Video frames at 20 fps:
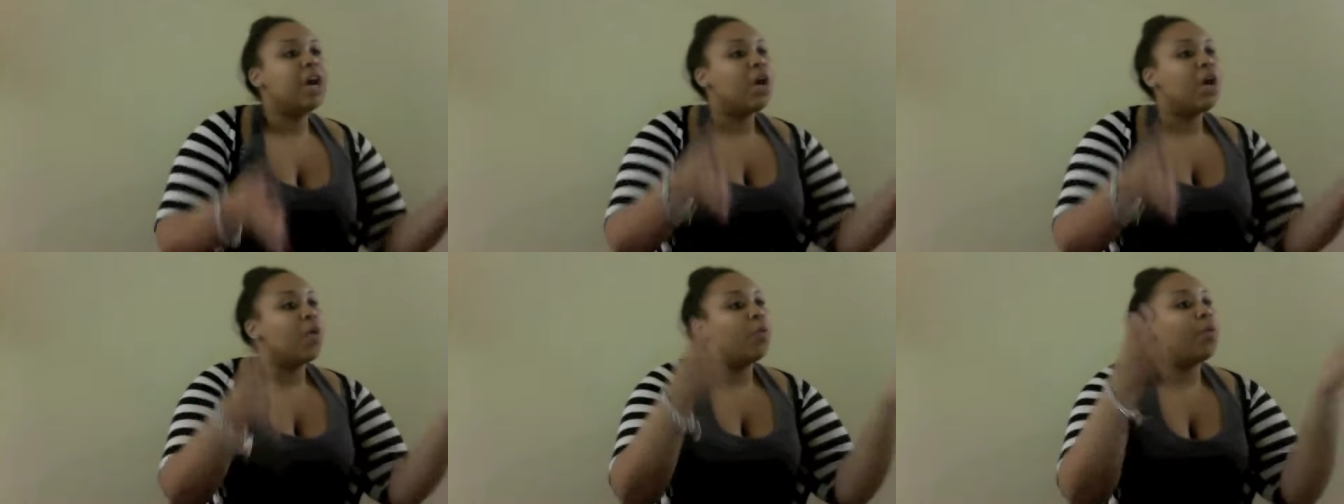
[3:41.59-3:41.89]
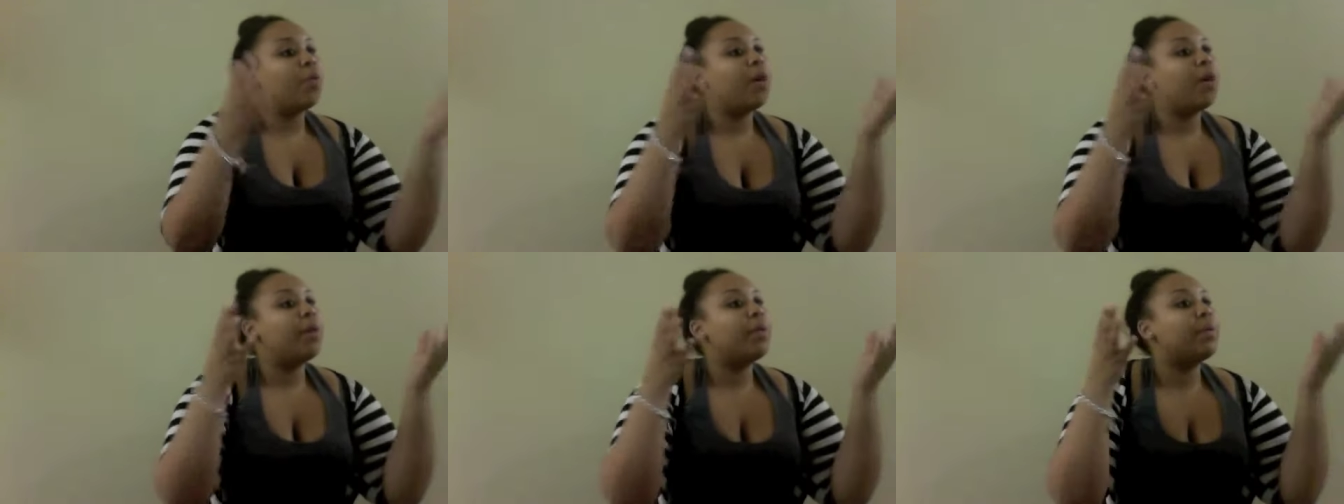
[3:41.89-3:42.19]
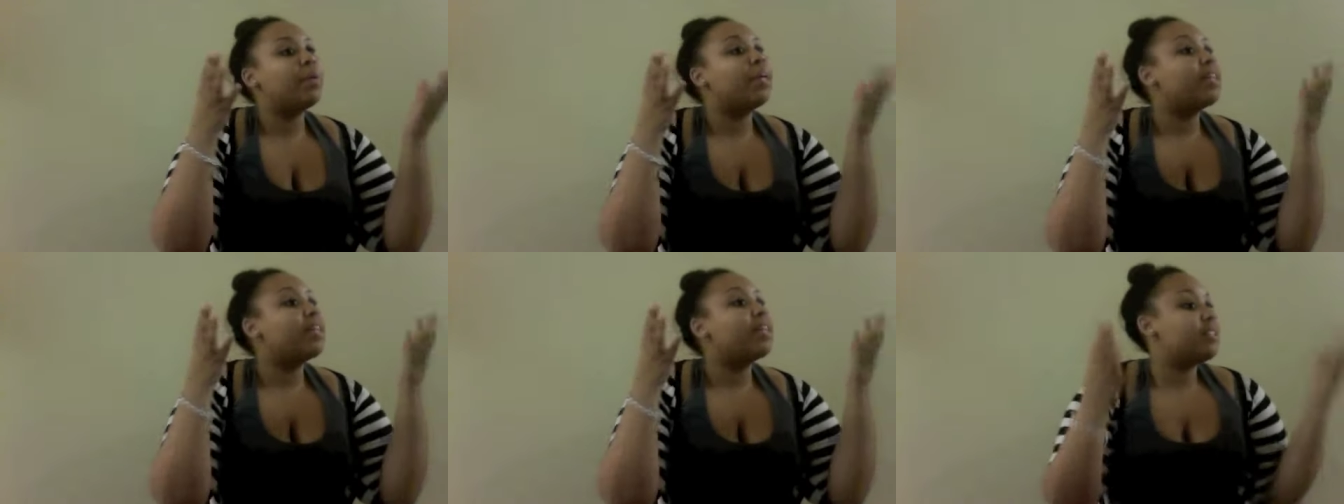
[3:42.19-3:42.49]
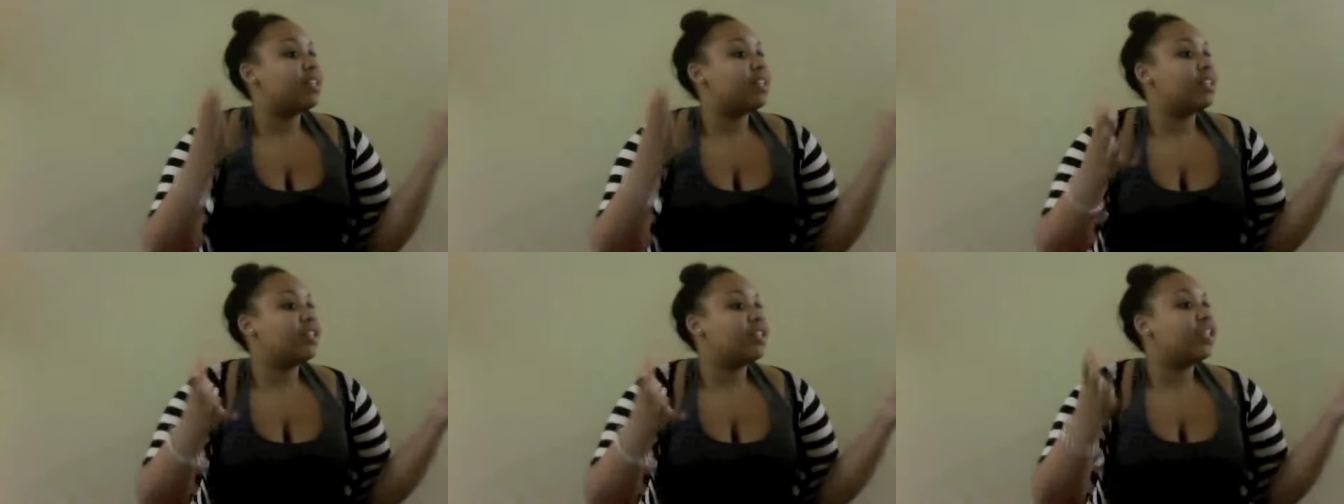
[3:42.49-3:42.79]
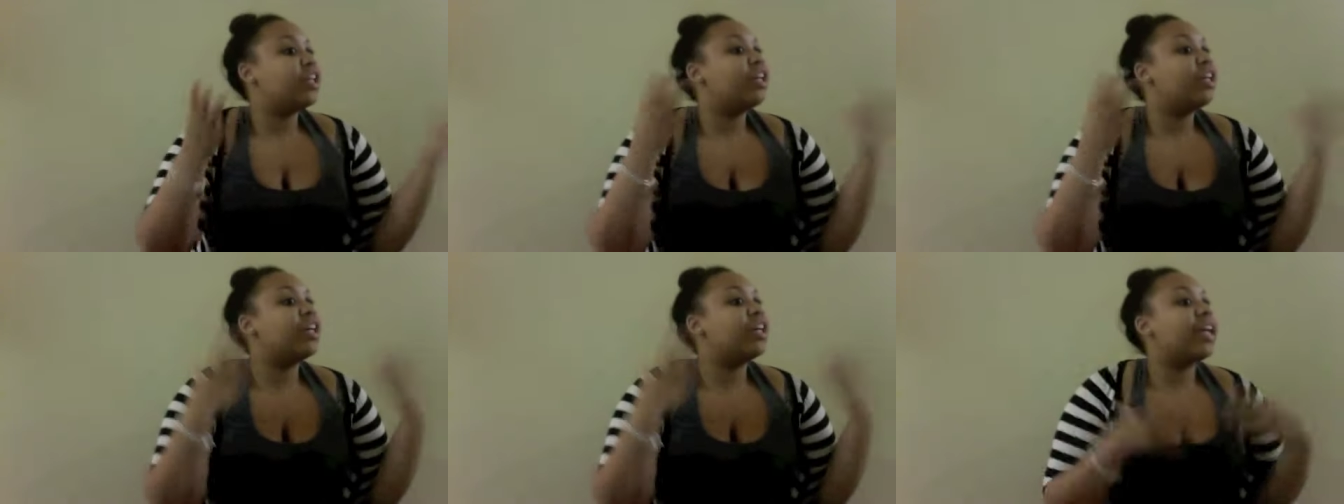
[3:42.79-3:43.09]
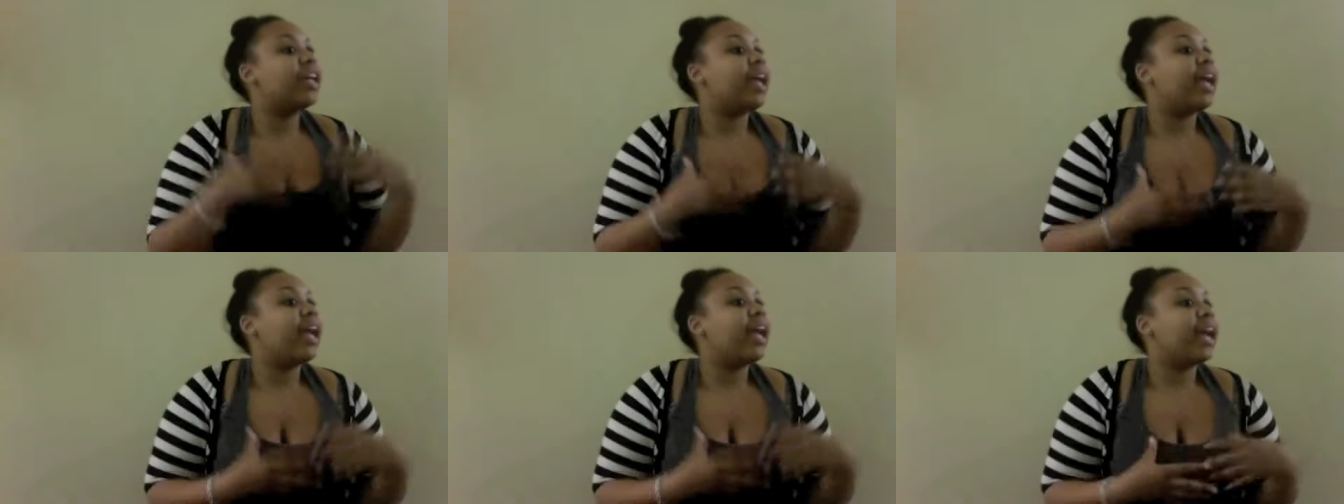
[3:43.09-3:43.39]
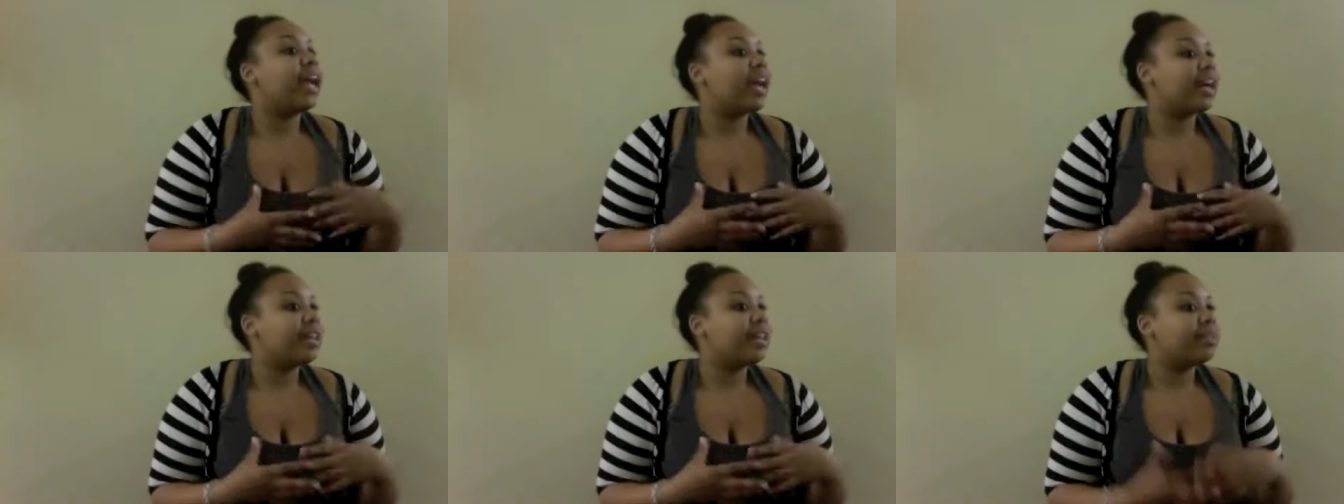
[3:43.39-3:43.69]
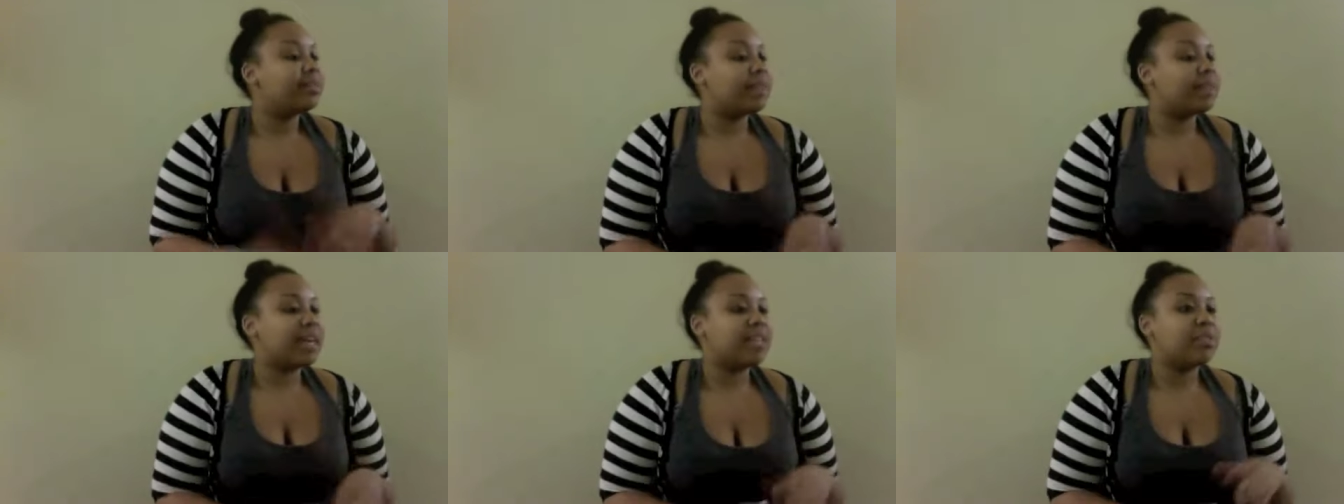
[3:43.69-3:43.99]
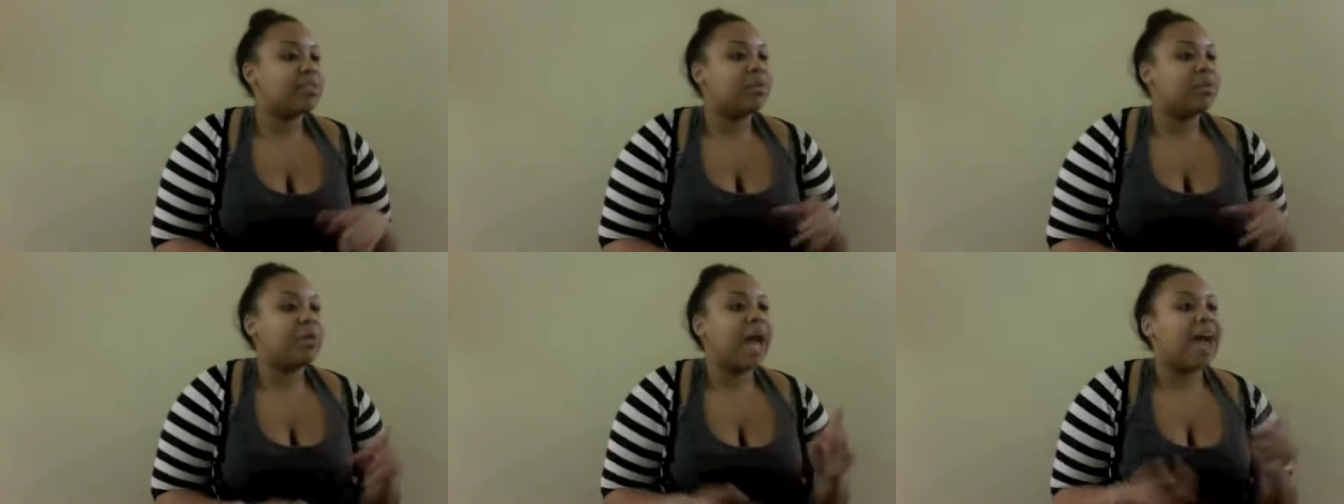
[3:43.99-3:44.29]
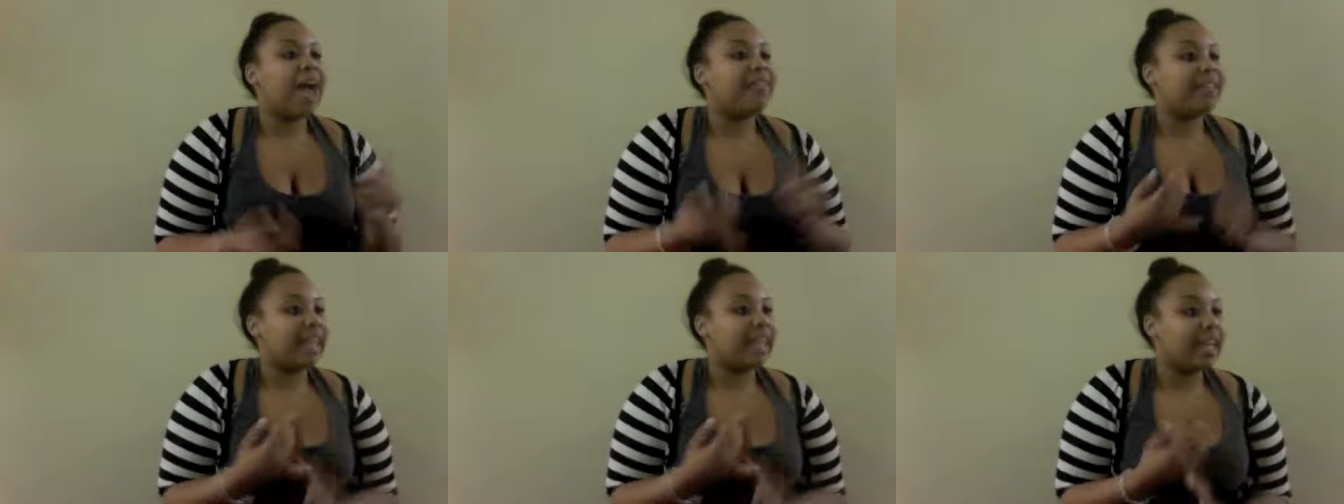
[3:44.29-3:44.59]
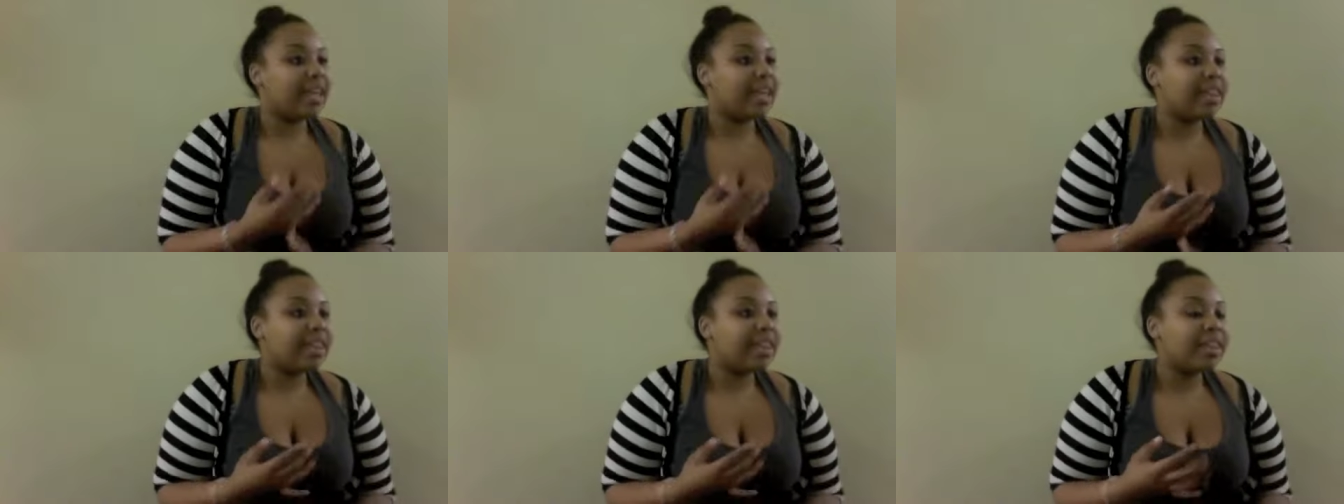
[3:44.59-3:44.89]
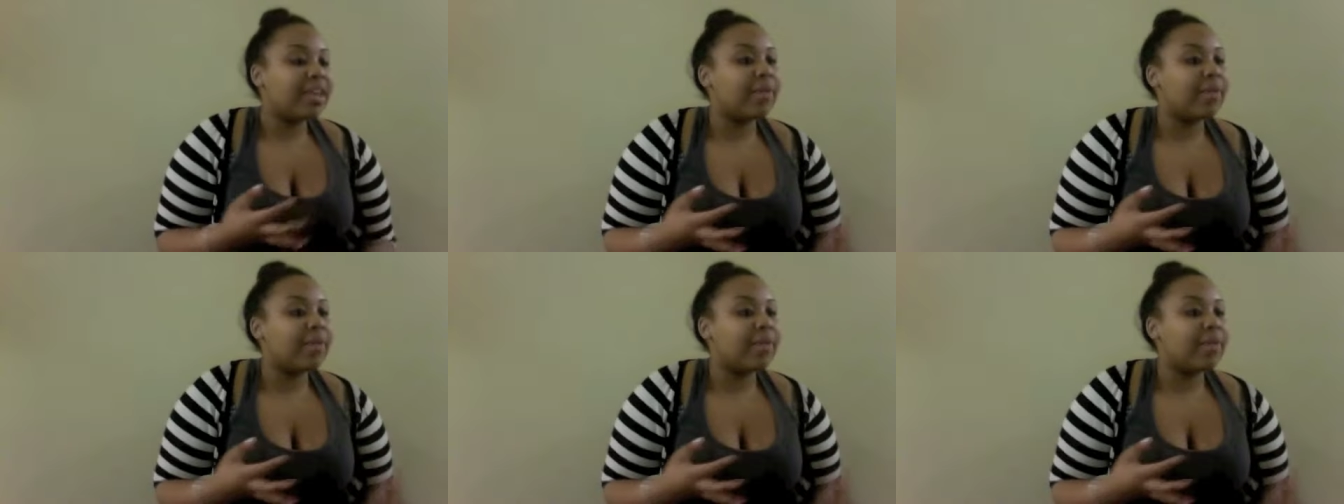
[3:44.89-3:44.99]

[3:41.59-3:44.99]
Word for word: what would be considered good hair because it would have length,